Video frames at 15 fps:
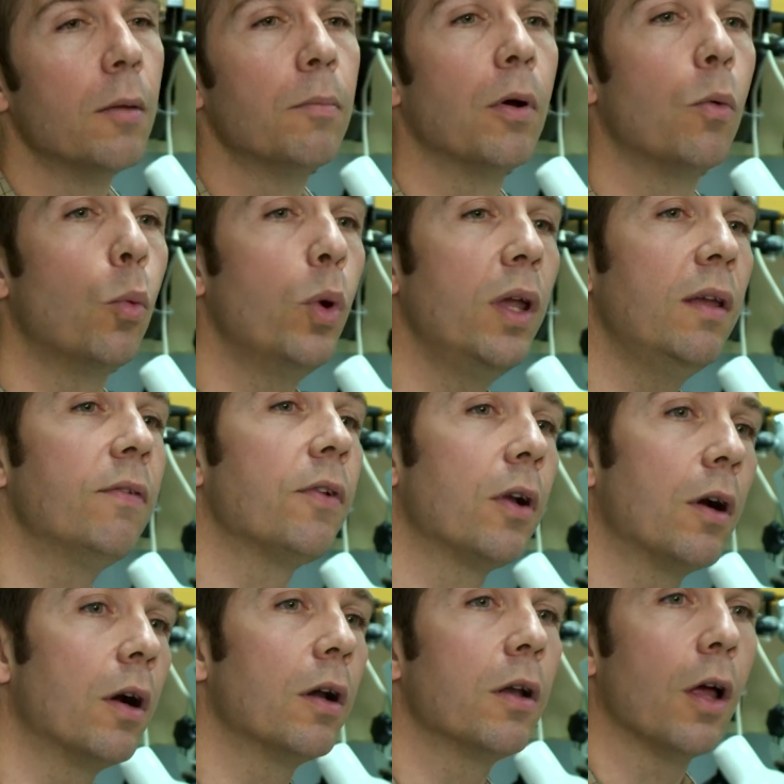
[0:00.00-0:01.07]
But we've
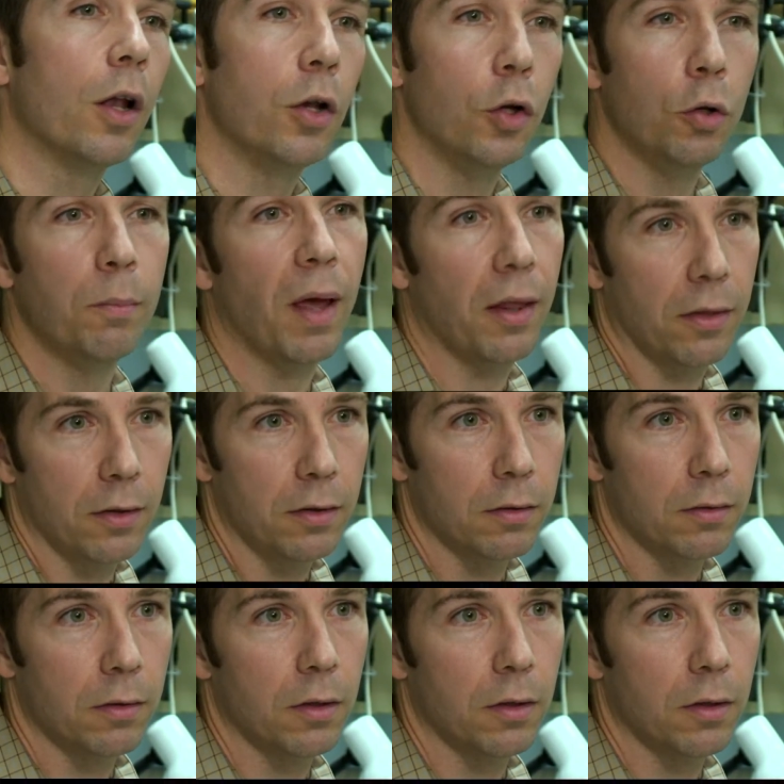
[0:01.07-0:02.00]
learned a new method